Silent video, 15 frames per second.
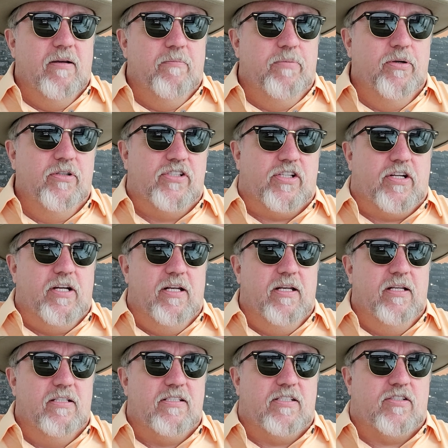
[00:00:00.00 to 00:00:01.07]

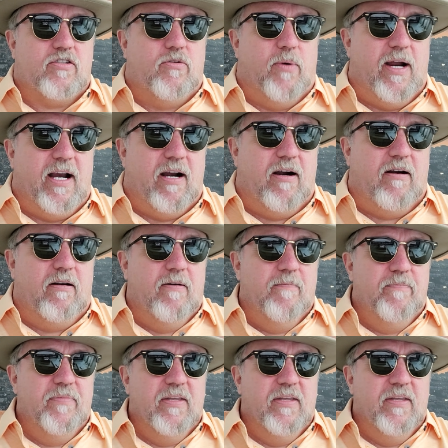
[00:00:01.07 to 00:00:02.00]
Pushkin Square